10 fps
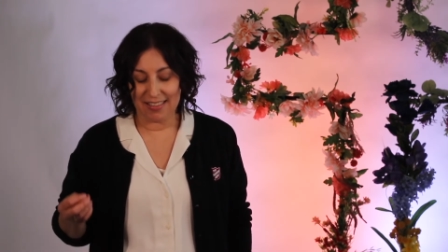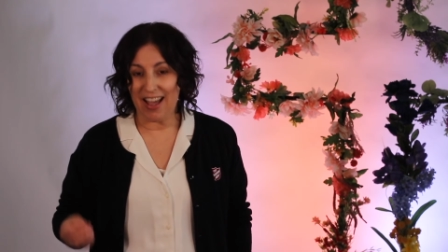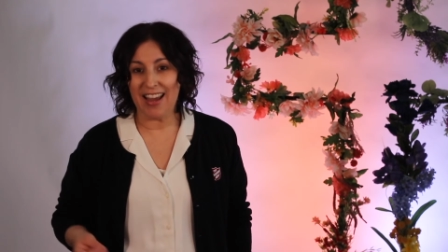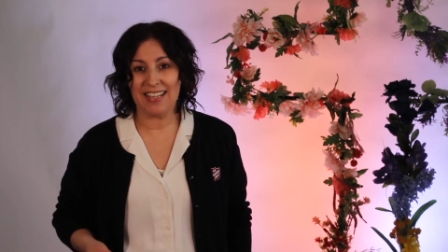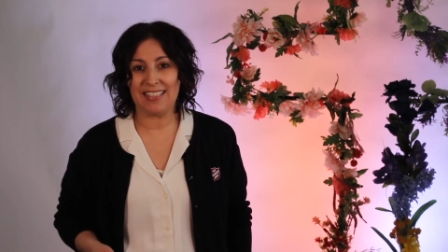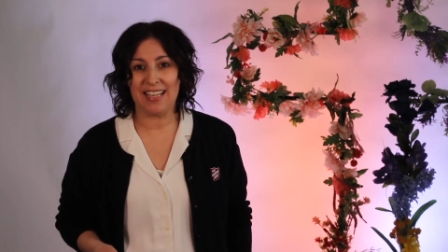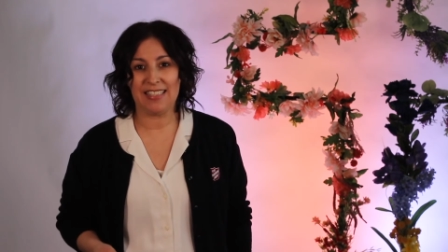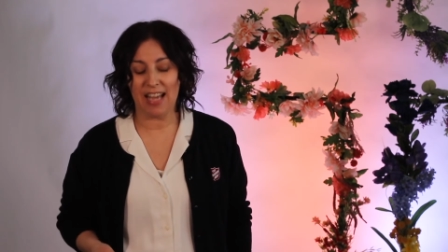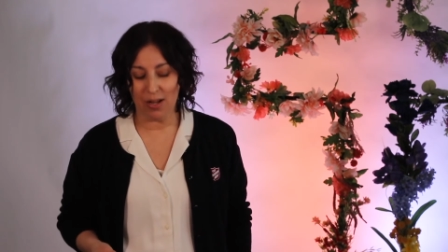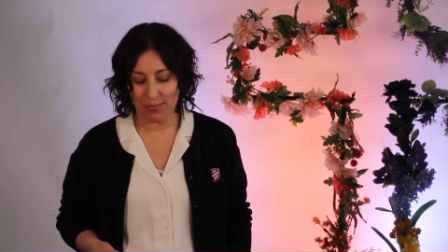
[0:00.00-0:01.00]
Science
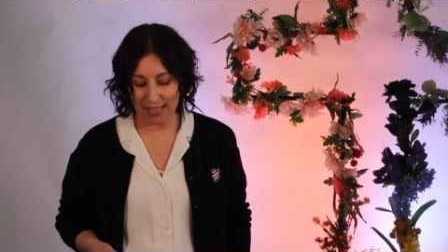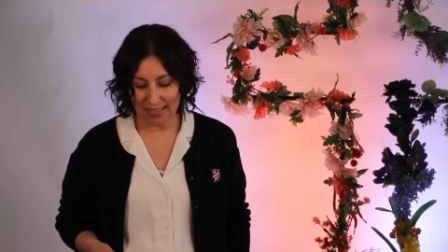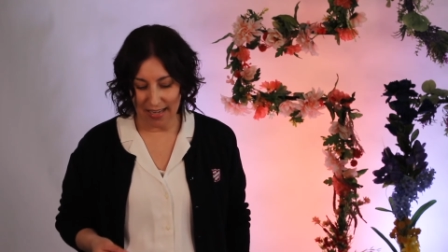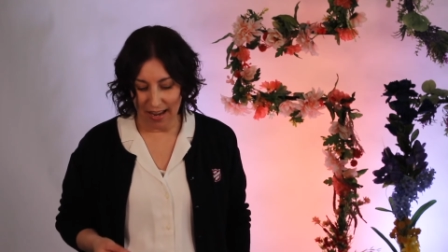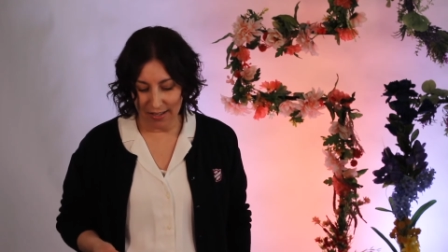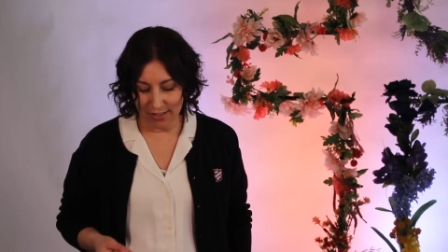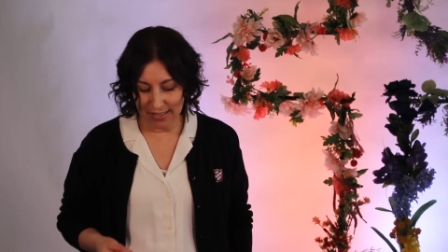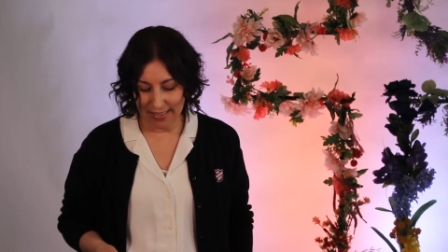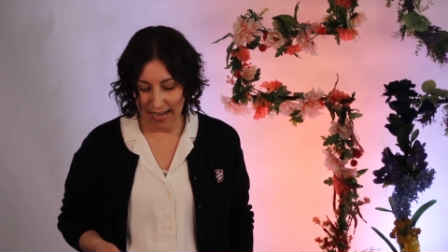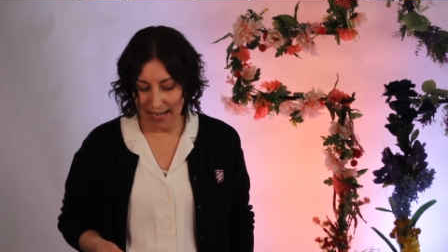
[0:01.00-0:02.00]
has helped us to
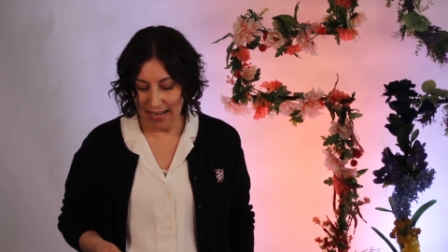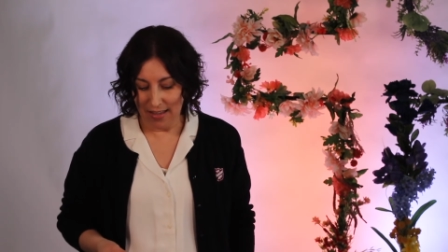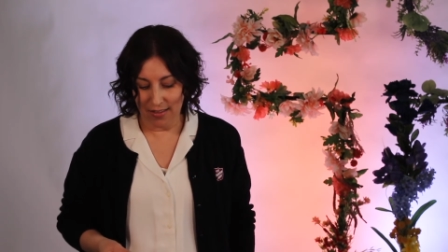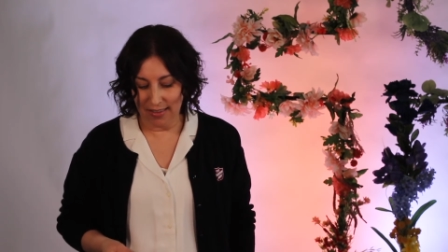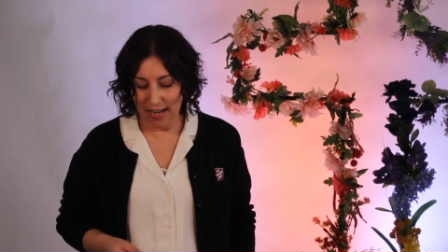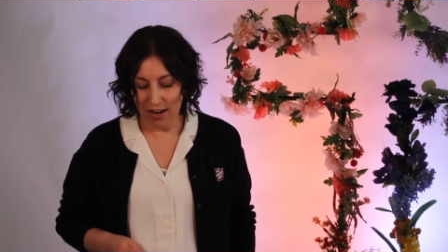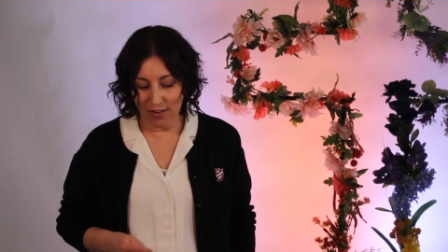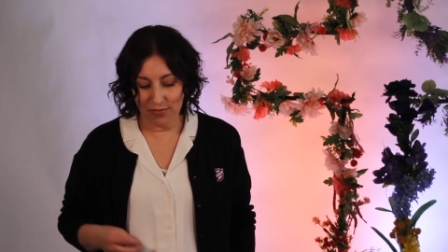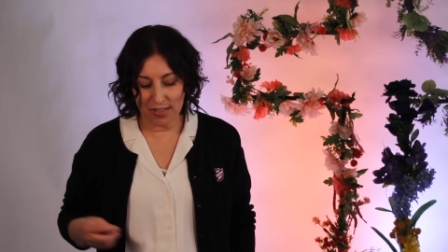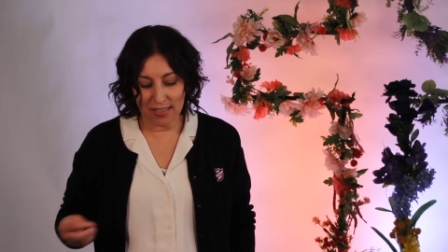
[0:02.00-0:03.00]
understand that there
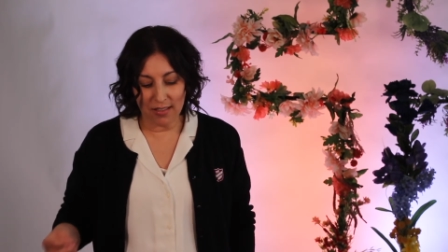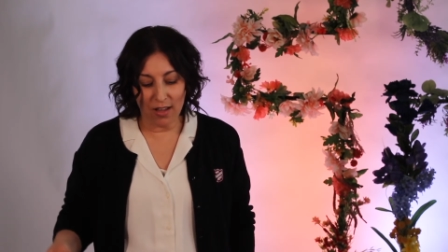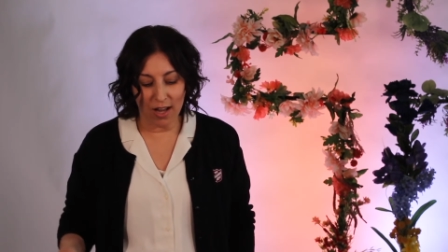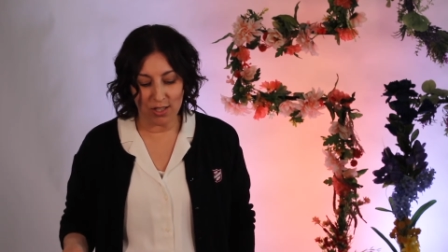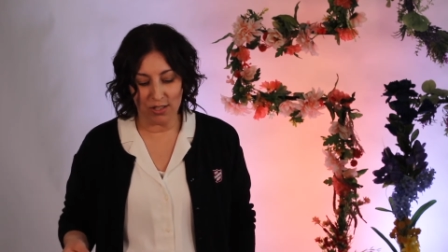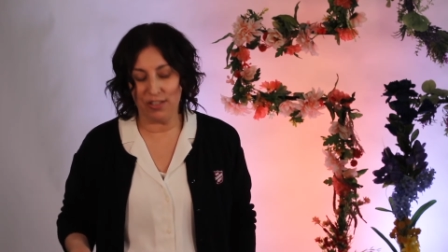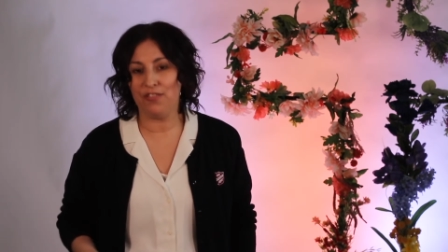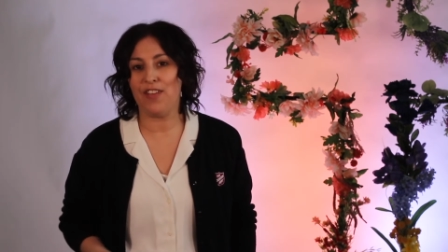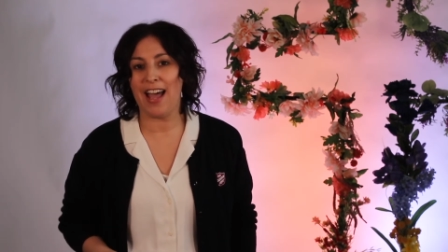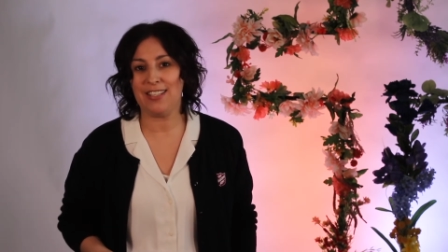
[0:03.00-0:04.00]
are
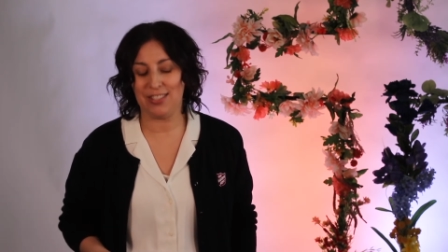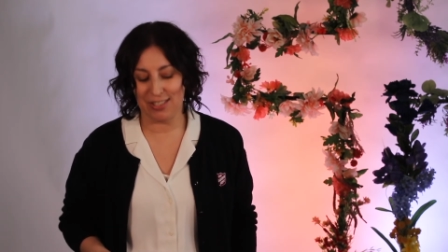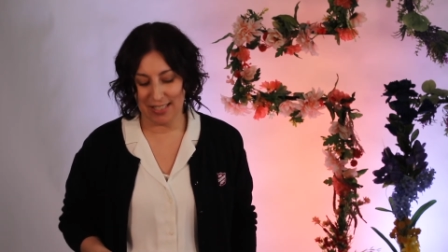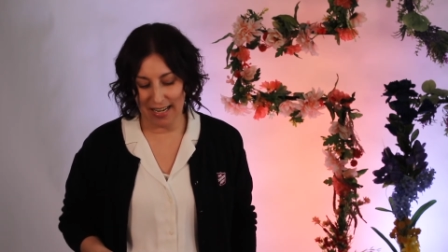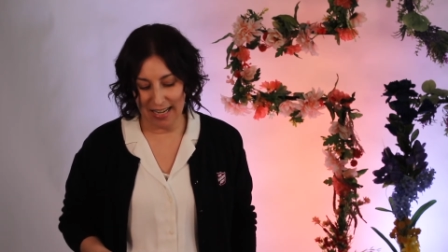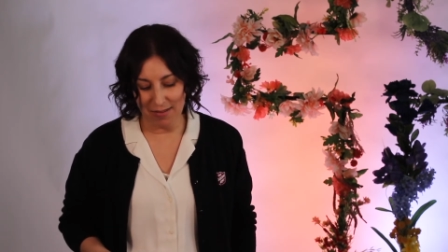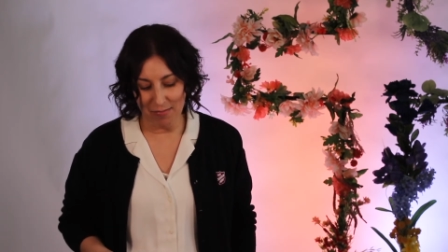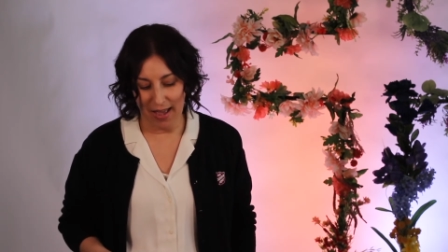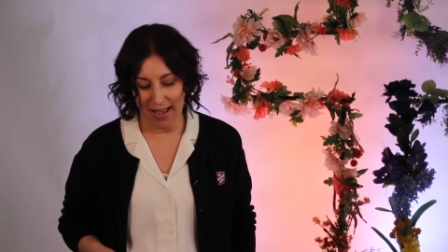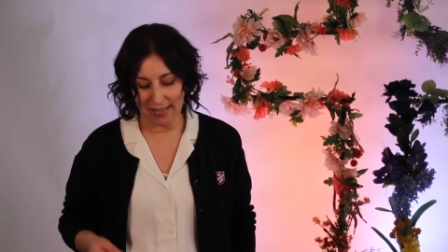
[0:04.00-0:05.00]
physiological factors that
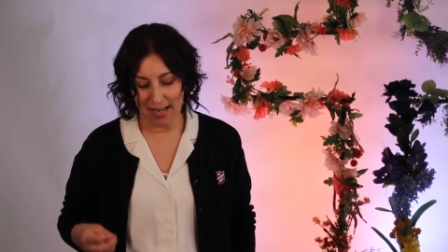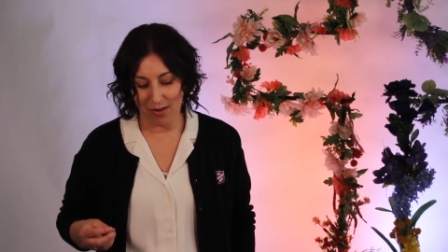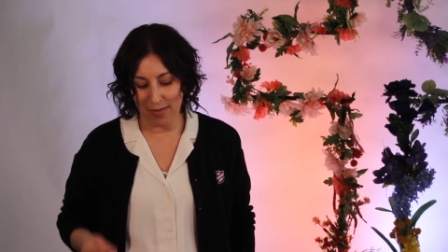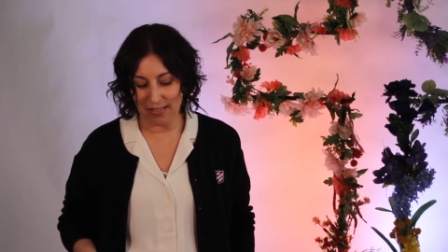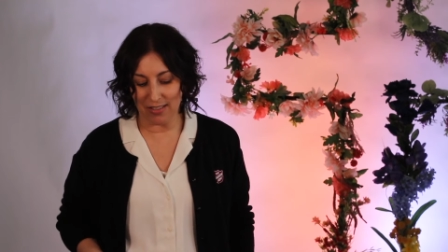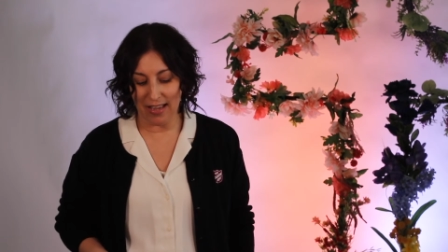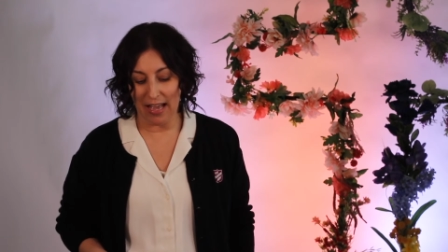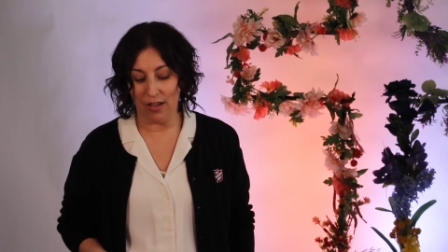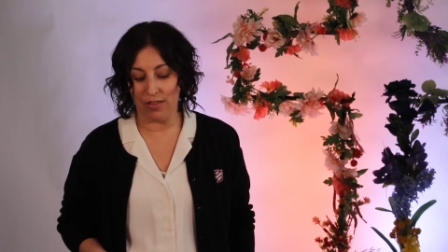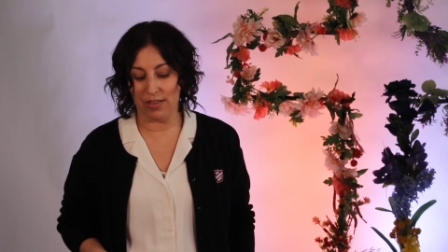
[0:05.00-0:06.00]
impact our mental
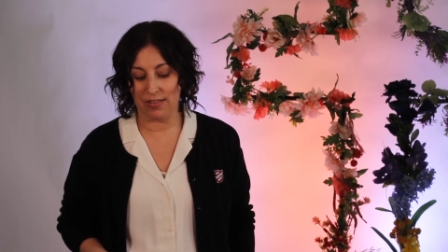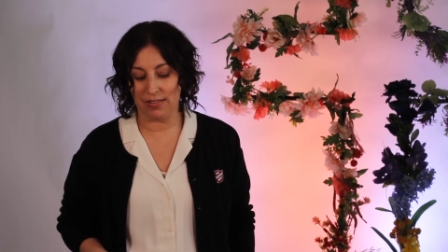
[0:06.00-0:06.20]
health.